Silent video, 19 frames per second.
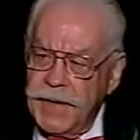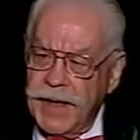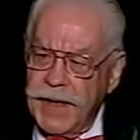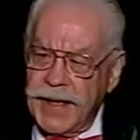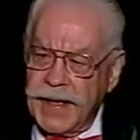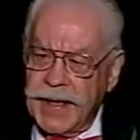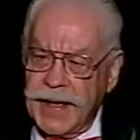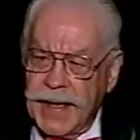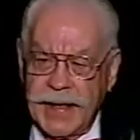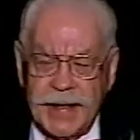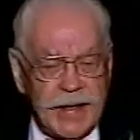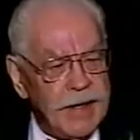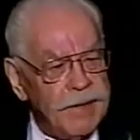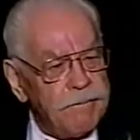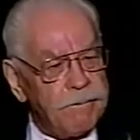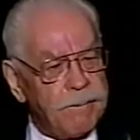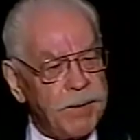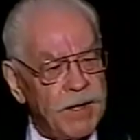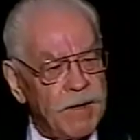had a guy
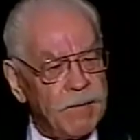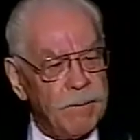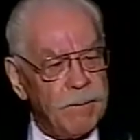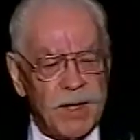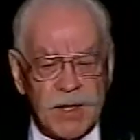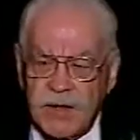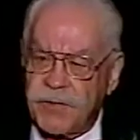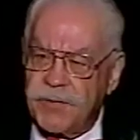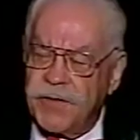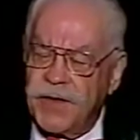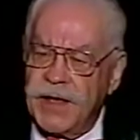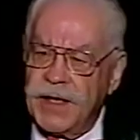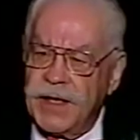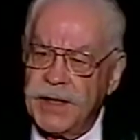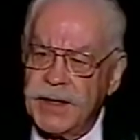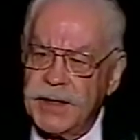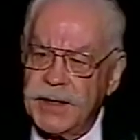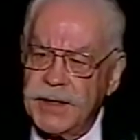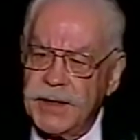named Bill Milkvy,
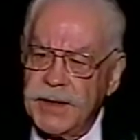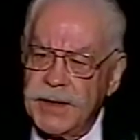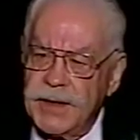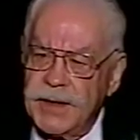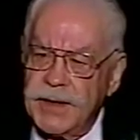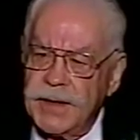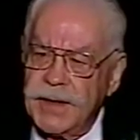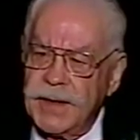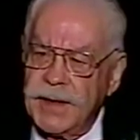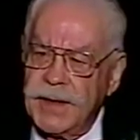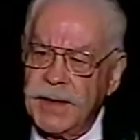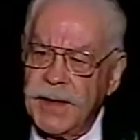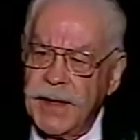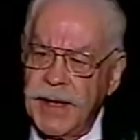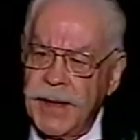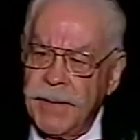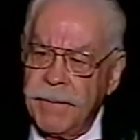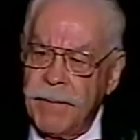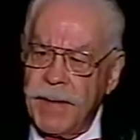
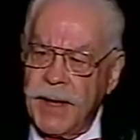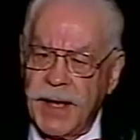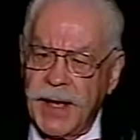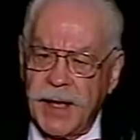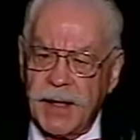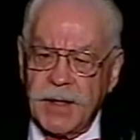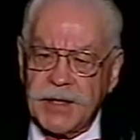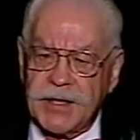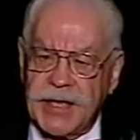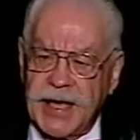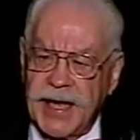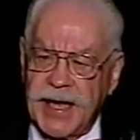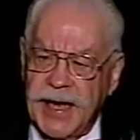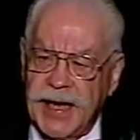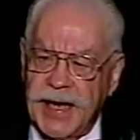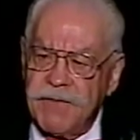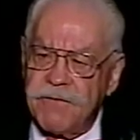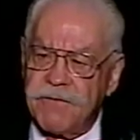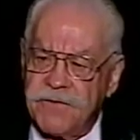
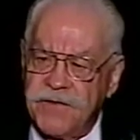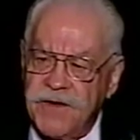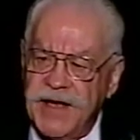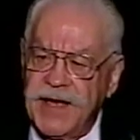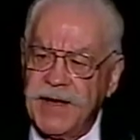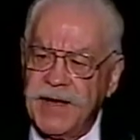M-L-K-V-Y.